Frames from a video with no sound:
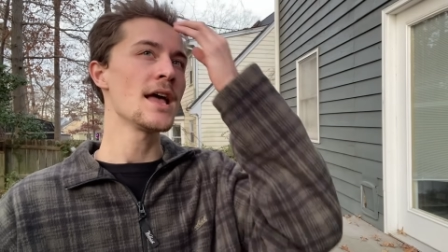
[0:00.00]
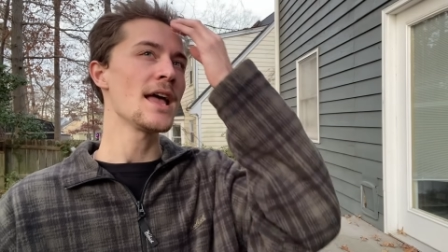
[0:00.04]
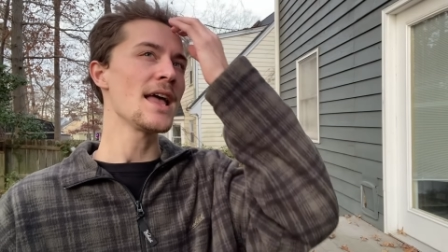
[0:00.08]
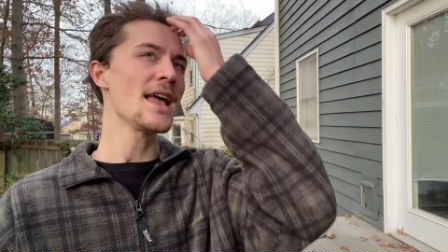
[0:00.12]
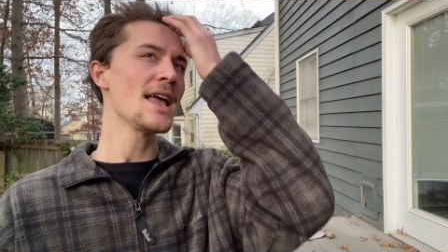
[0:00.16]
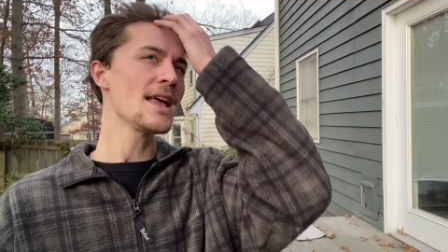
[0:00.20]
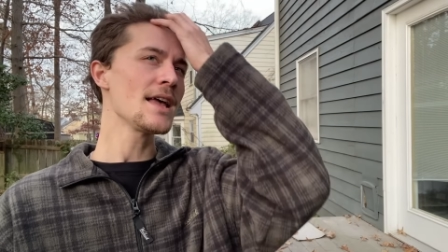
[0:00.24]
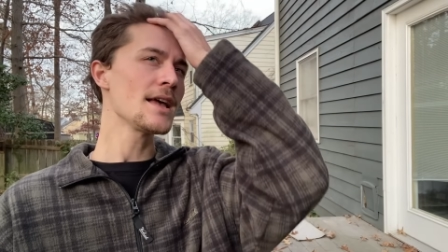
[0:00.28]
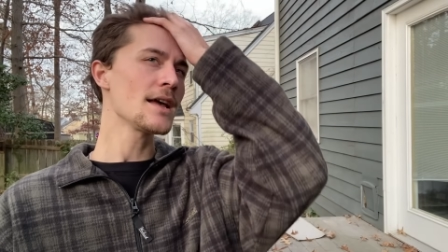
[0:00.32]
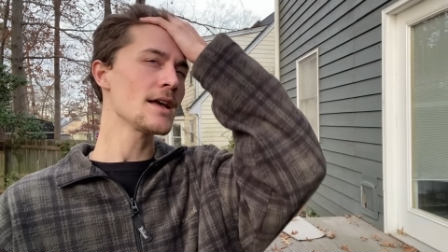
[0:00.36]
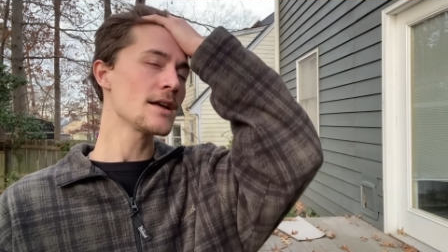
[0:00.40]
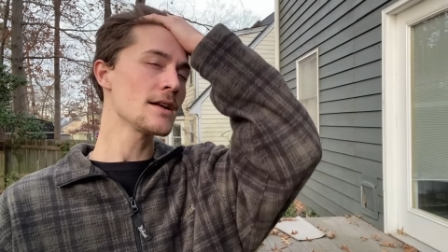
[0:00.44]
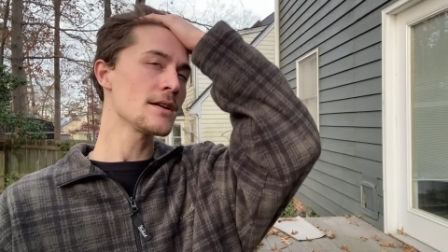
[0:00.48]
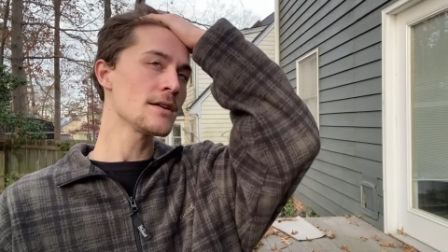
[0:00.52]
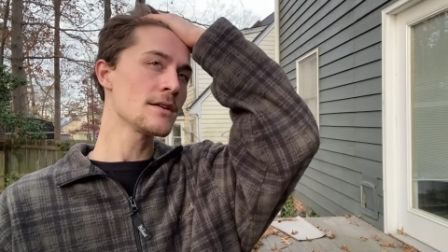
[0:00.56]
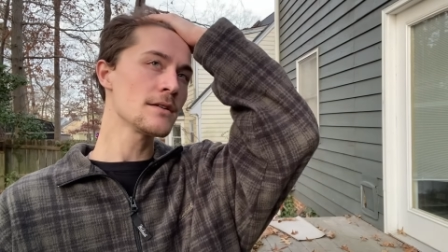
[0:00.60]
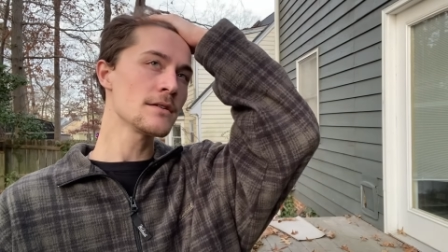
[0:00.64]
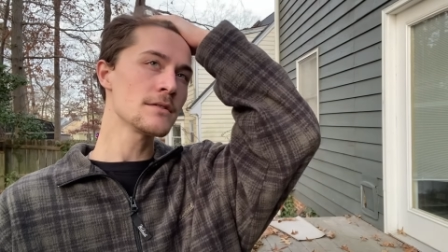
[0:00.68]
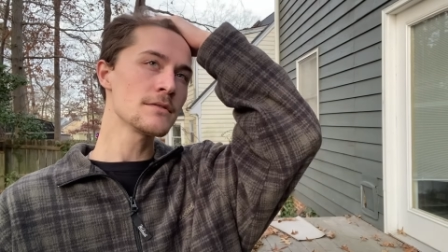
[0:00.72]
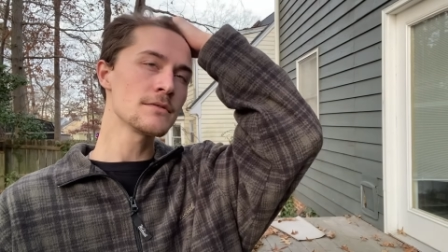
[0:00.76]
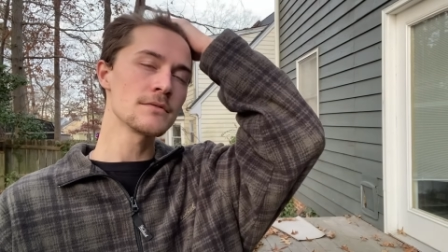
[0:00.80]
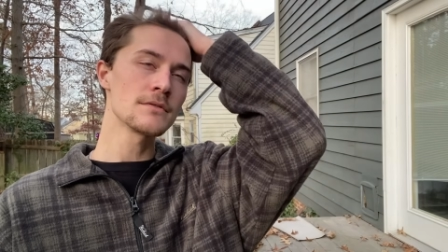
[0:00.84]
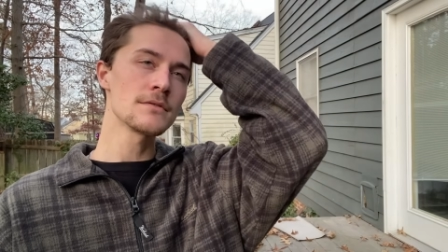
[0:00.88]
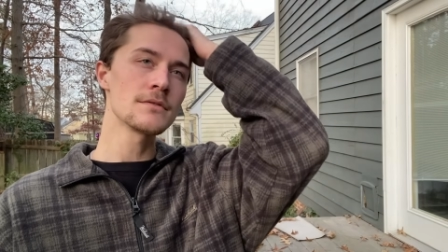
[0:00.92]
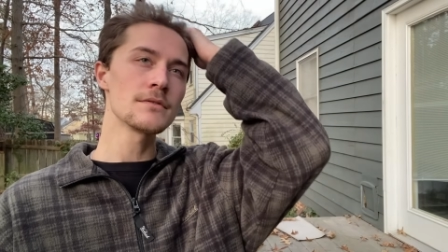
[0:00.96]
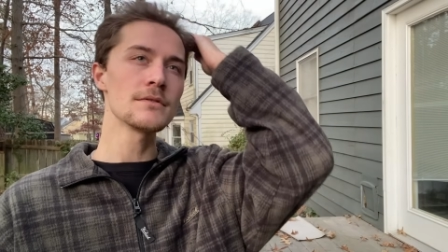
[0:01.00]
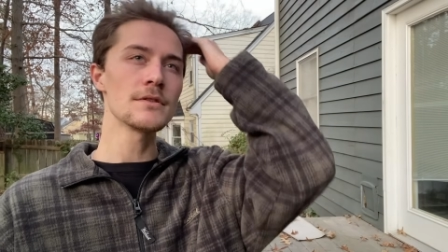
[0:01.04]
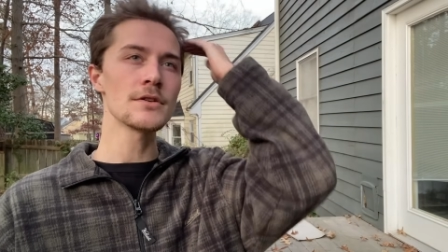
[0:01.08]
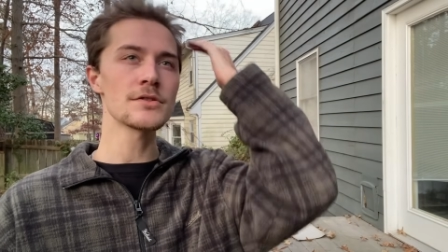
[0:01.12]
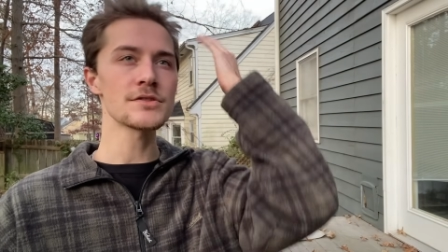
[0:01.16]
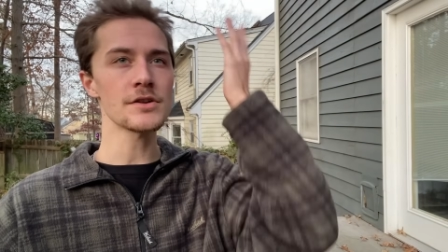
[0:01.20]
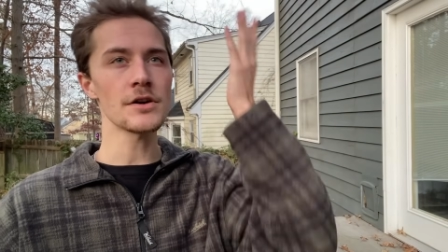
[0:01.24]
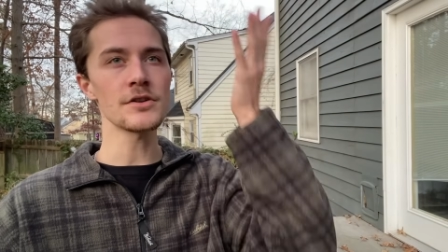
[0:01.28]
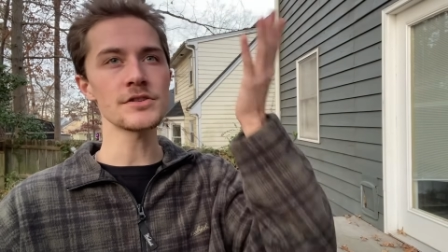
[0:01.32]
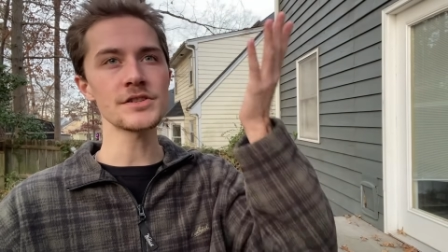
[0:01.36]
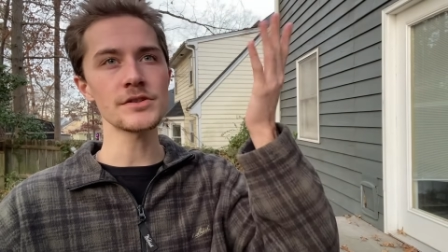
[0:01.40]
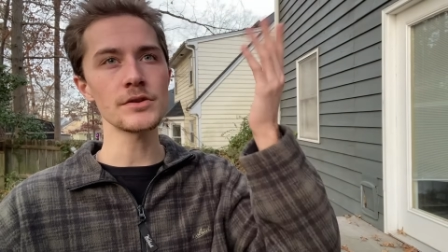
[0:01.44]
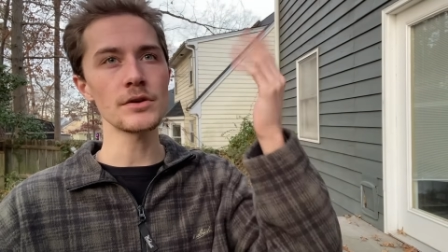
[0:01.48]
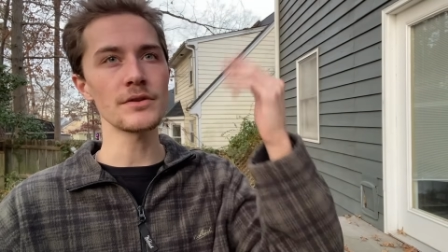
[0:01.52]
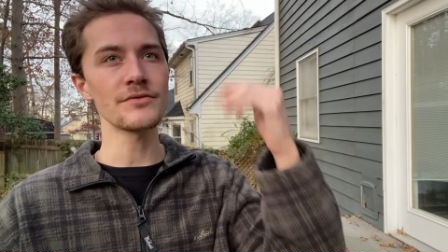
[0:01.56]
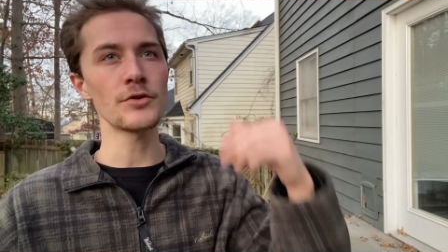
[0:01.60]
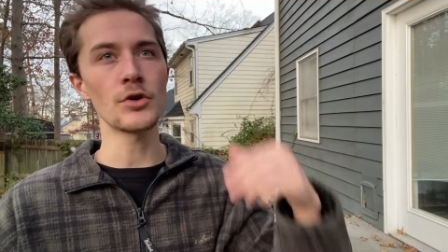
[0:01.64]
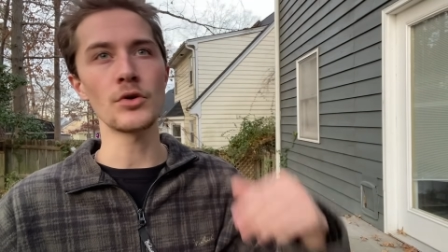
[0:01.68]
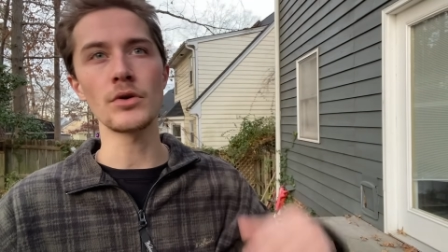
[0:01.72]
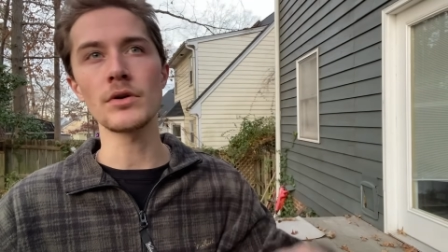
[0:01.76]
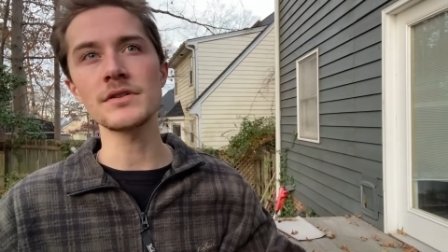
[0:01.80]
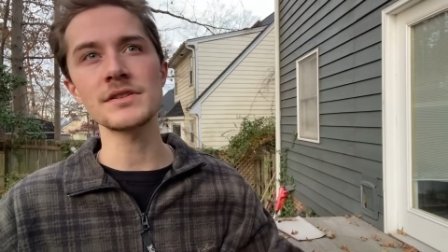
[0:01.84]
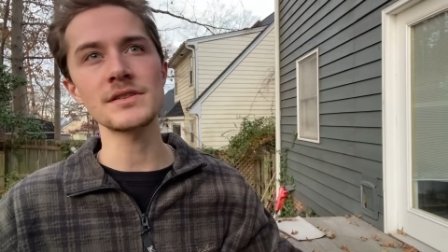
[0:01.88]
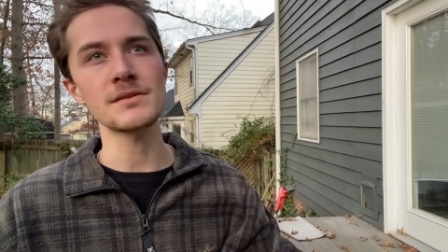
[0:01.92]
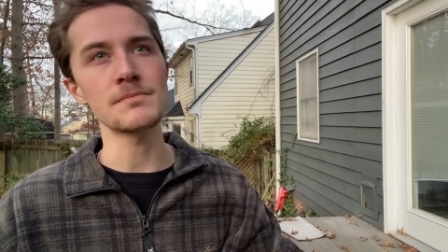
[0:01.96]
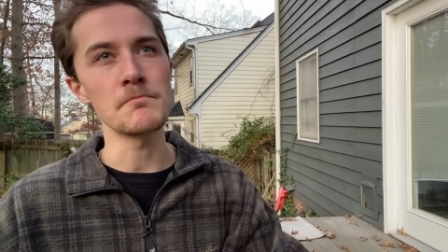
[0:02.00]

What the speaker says: And there's also, of course,